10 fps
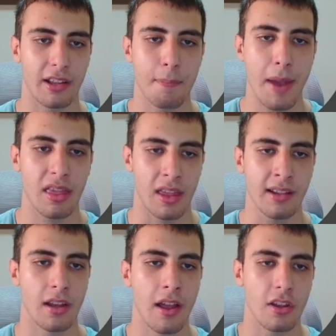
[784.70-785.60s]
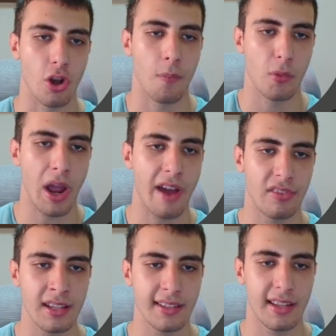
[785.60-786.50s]
kind of like the main things. So we
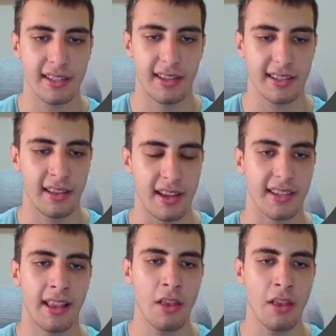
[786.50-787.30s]
have this, and this.